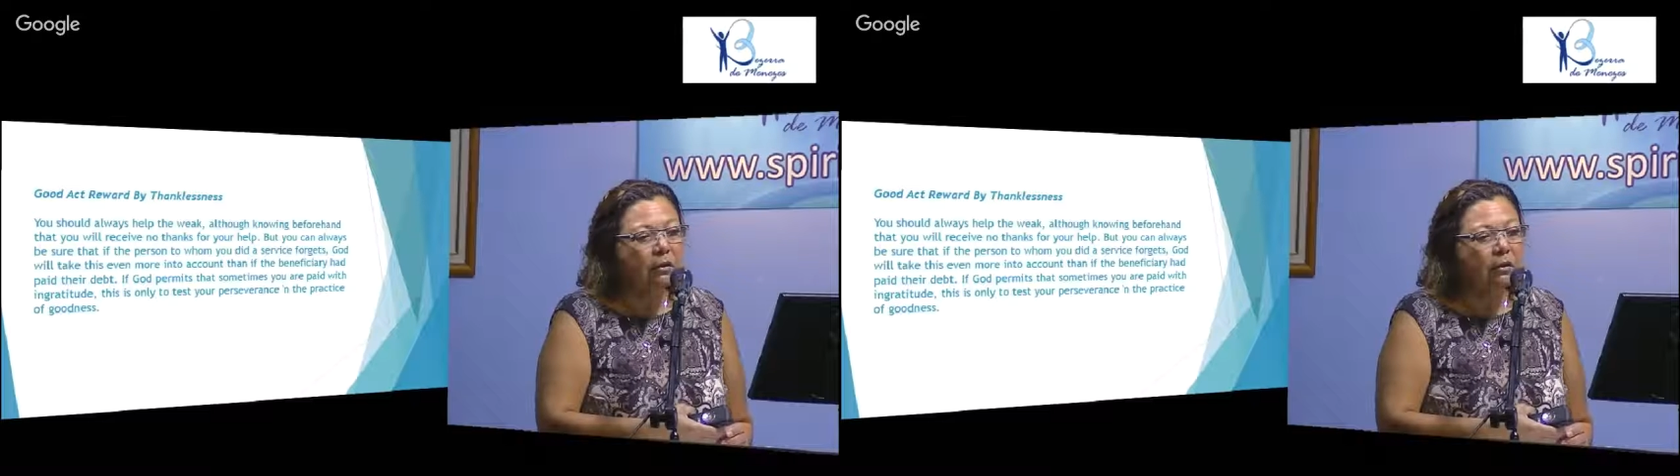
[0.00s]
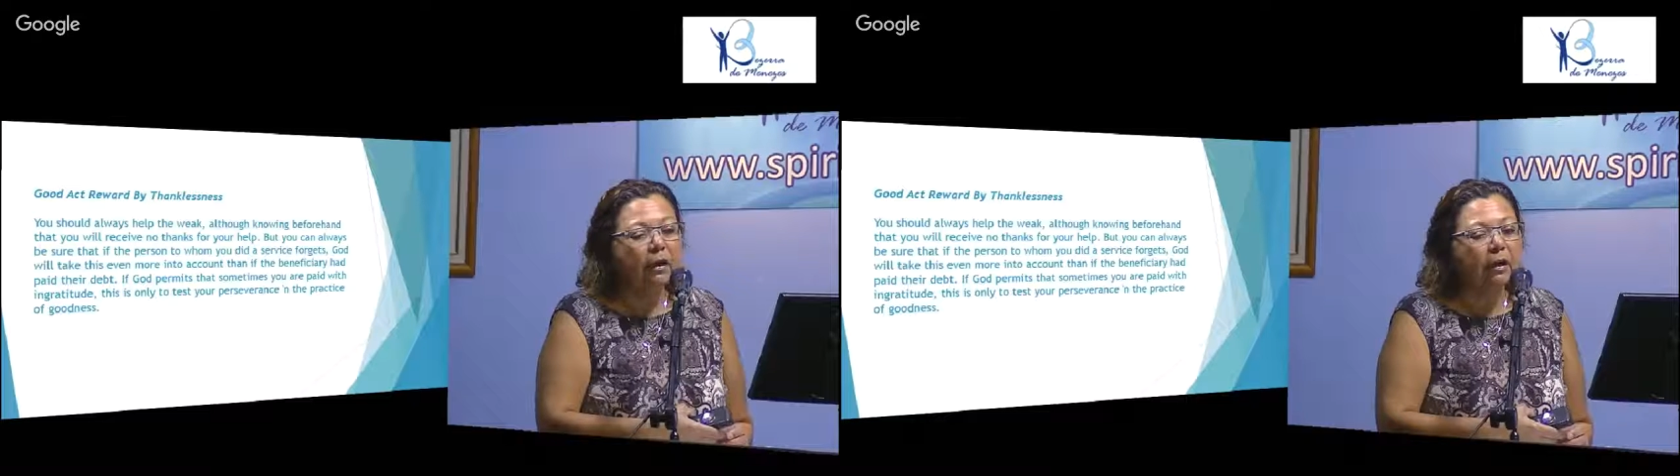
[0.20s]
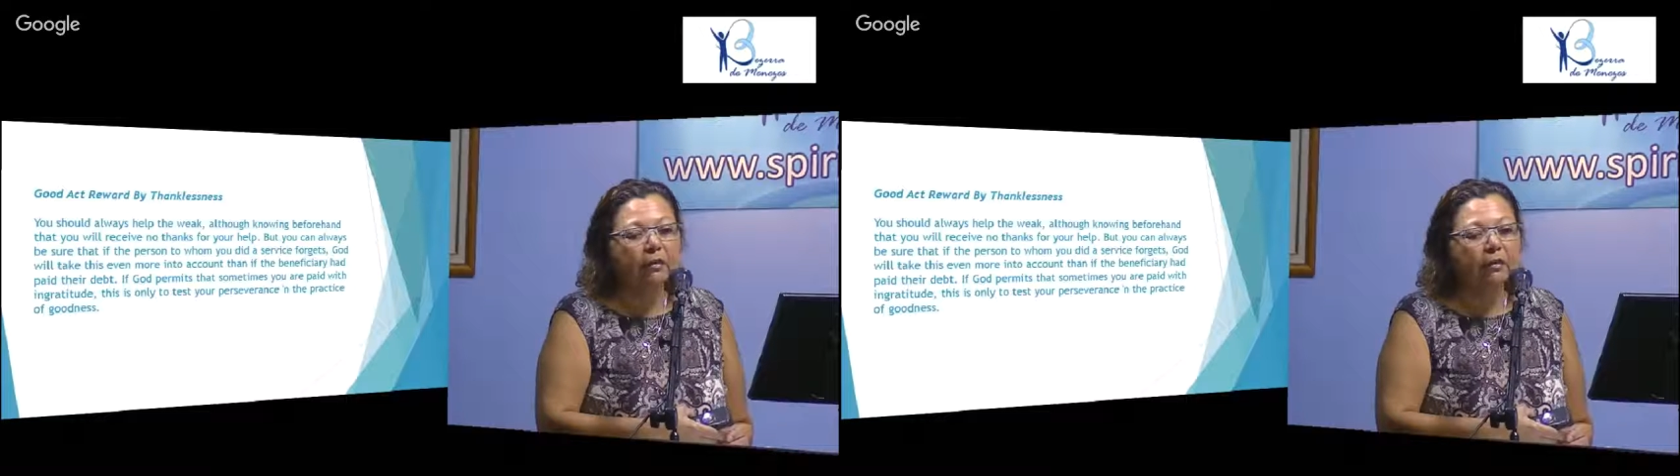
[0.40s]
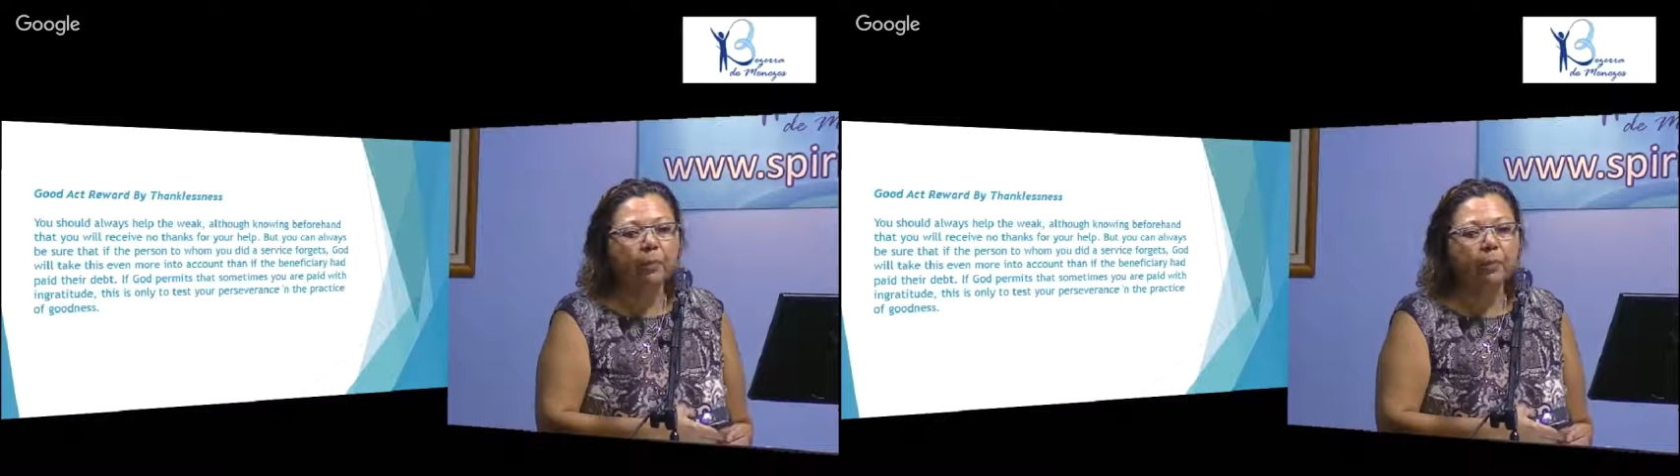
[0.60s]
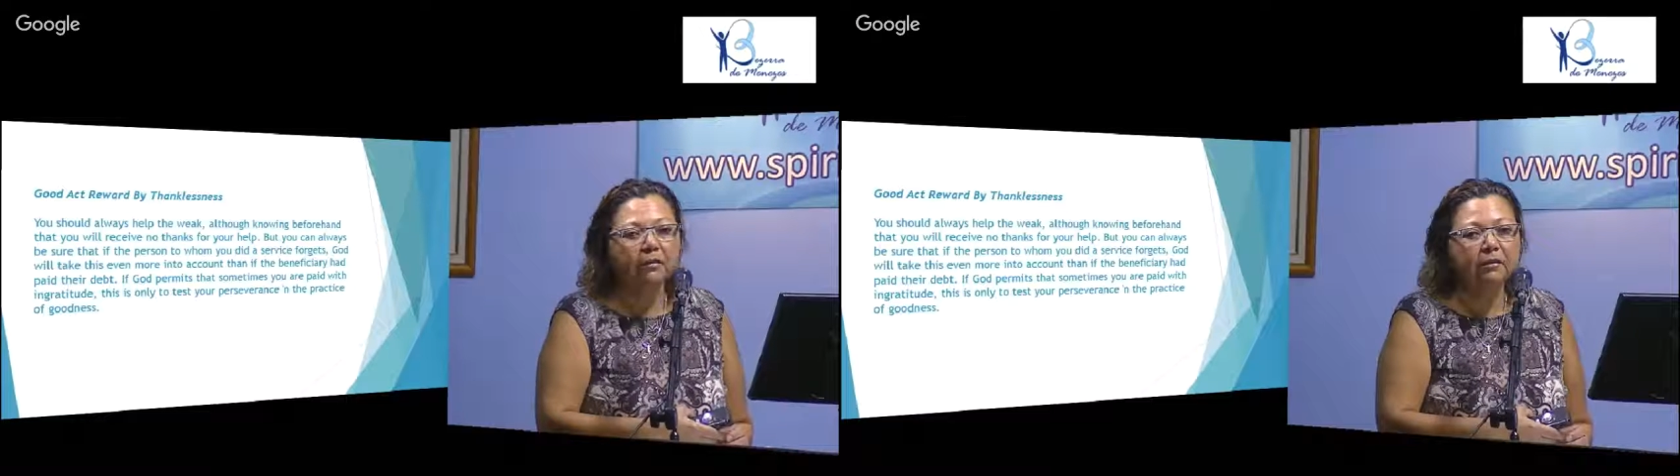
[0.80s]

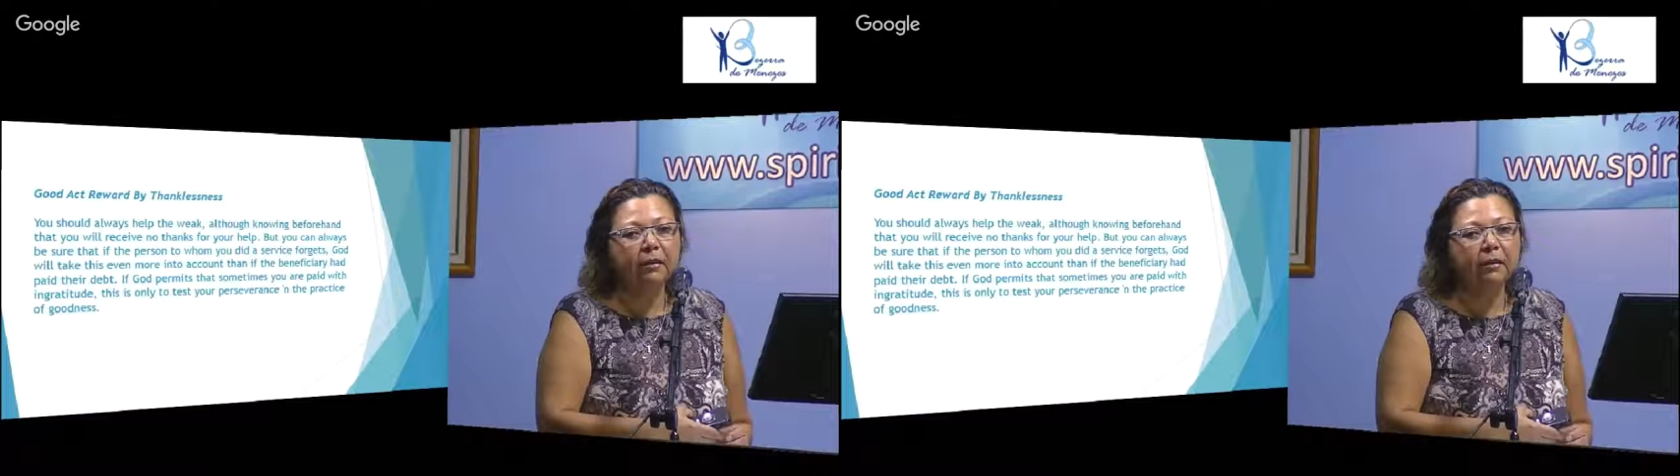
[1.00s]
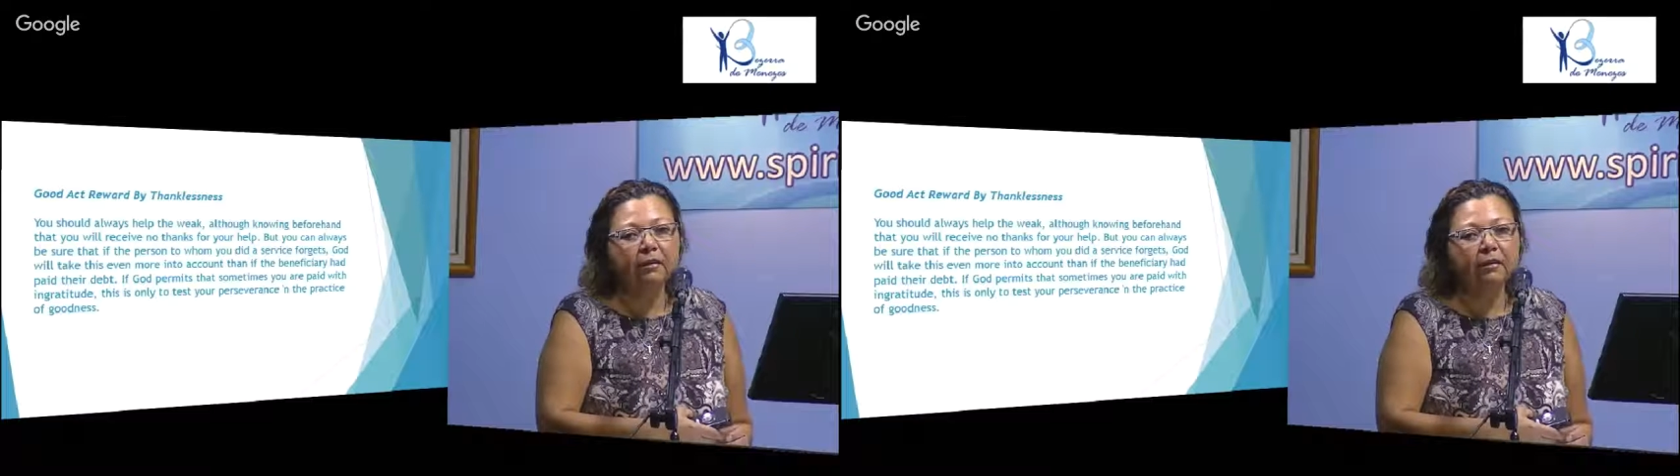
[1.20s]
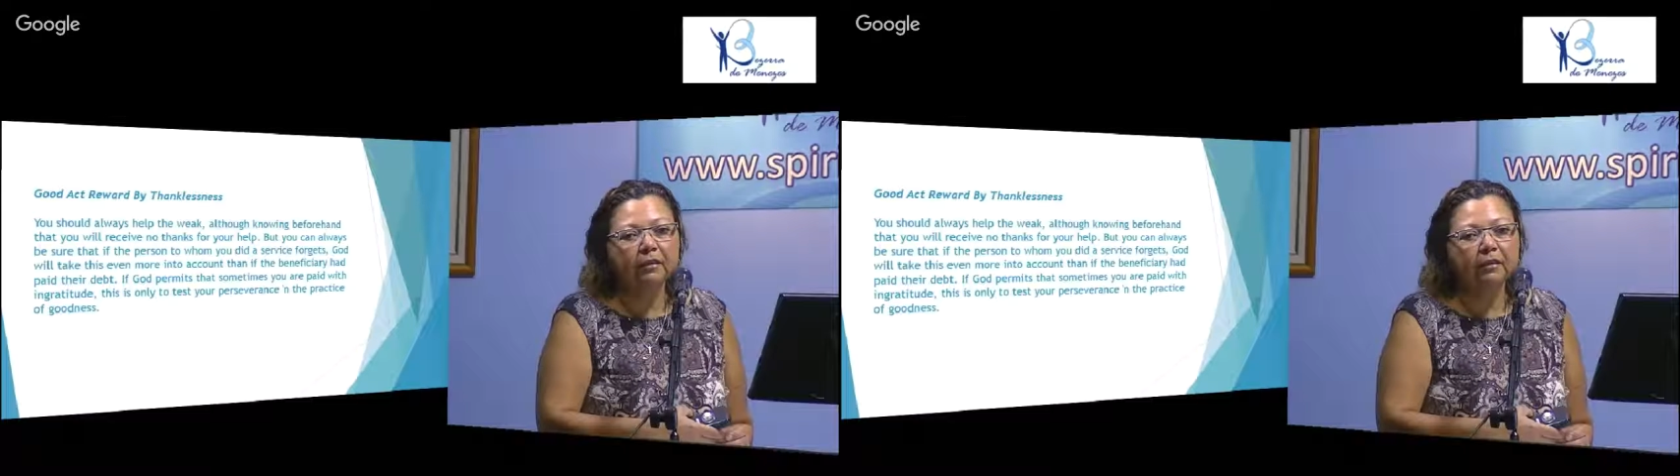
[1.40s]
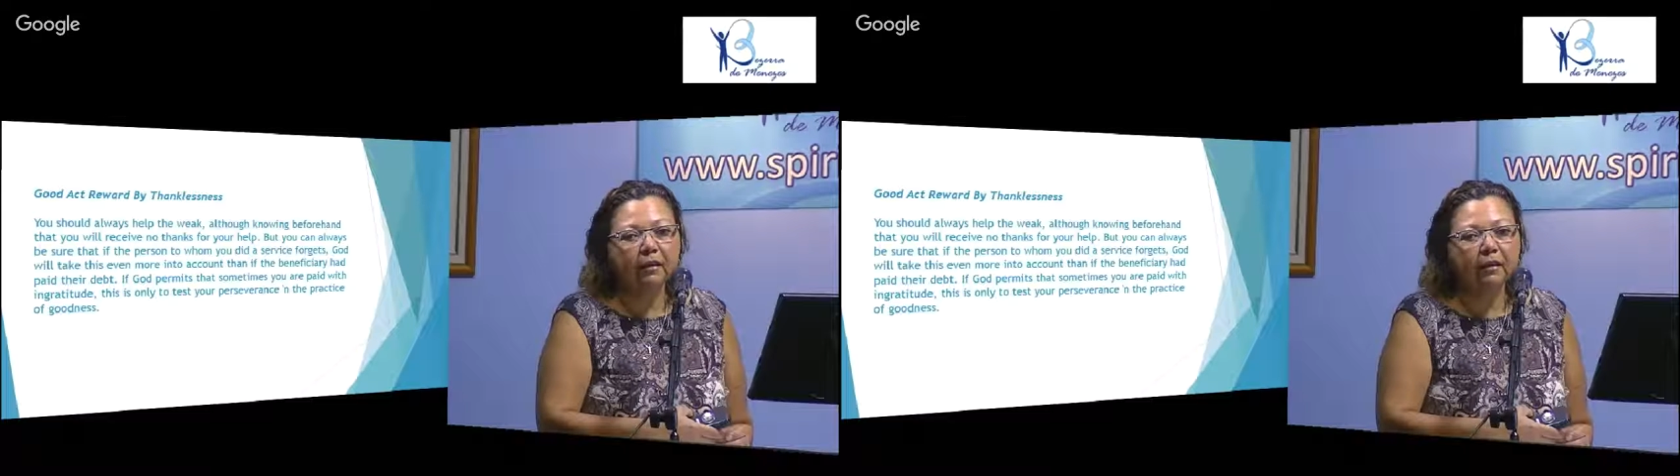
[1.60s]
expect anything